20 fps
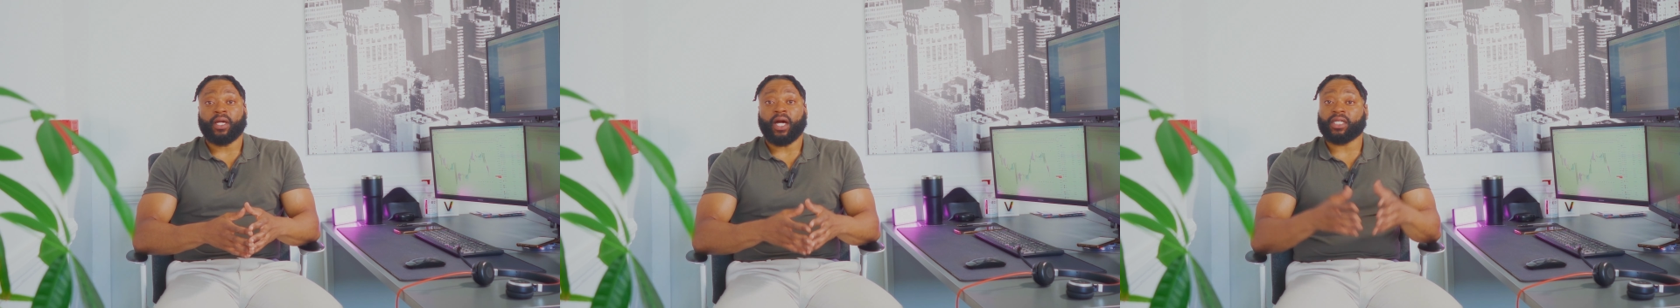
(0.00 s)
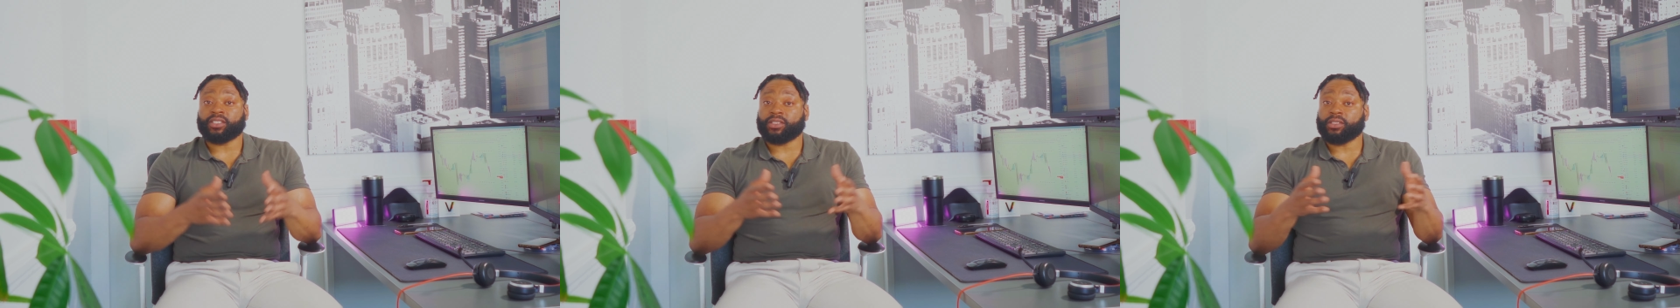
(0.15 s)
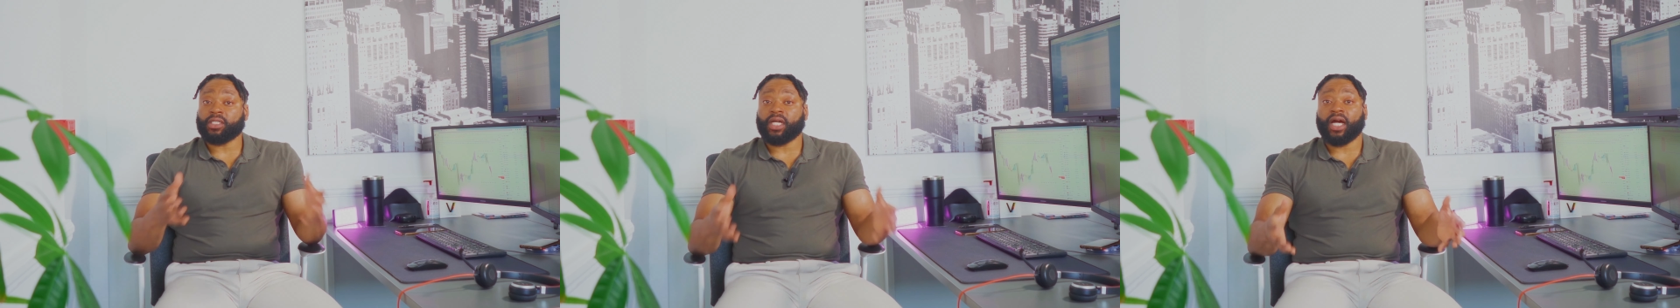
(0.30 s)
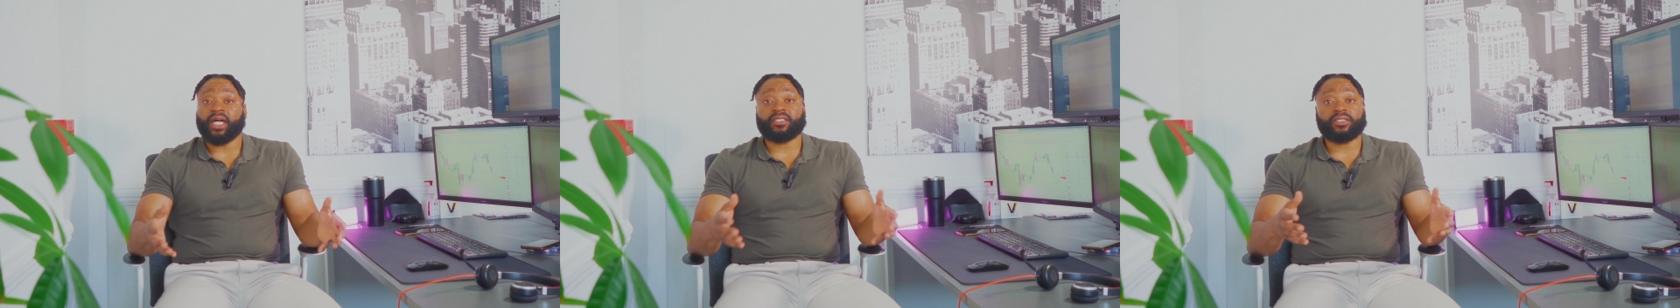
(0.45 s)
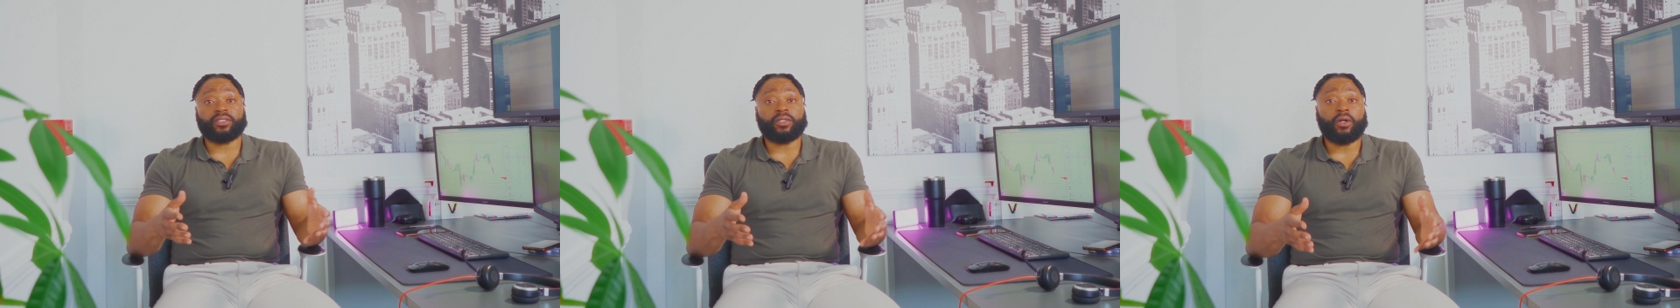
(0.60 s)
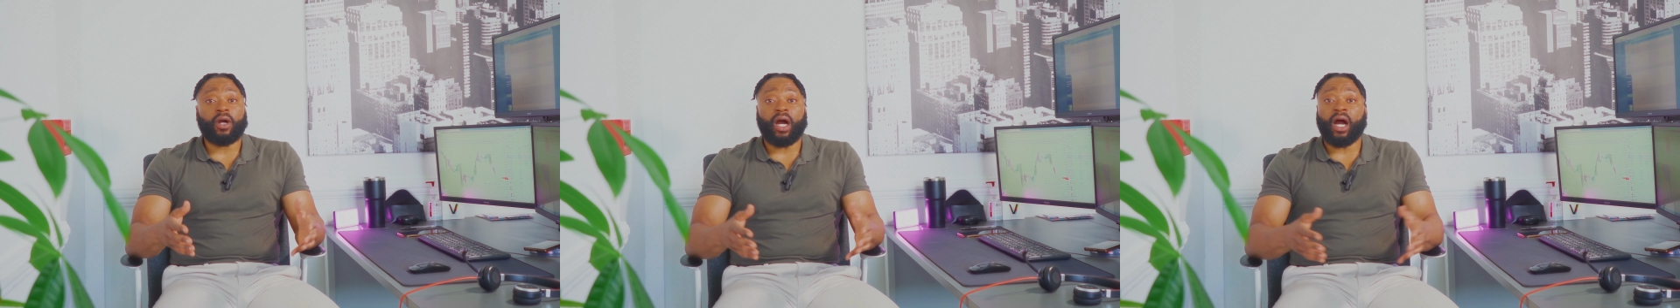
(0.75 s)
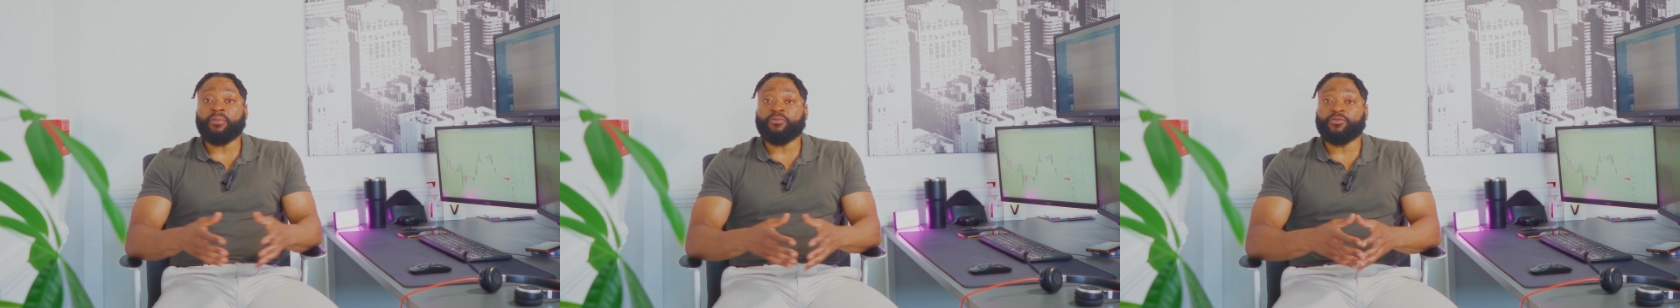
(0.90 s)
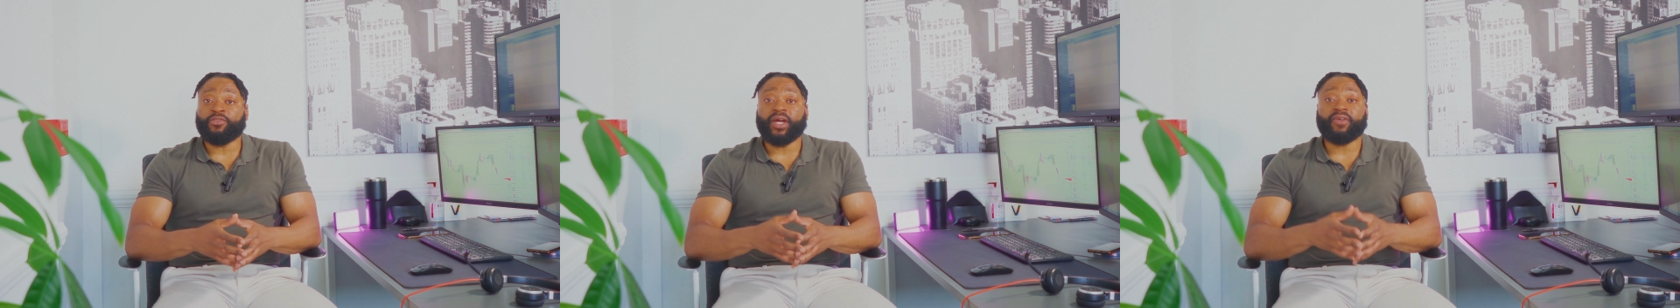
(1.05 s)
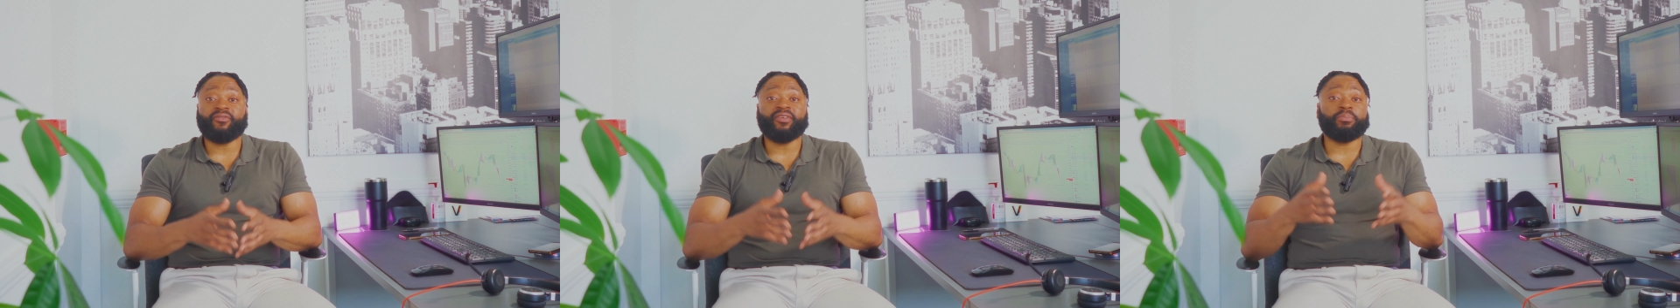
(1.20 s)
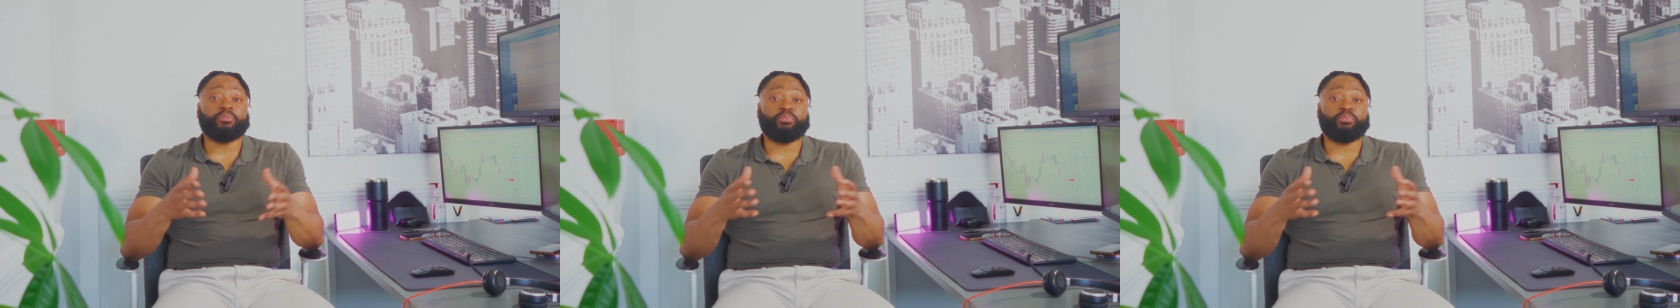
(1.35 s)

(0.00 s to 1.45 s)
As you guys know, I'm very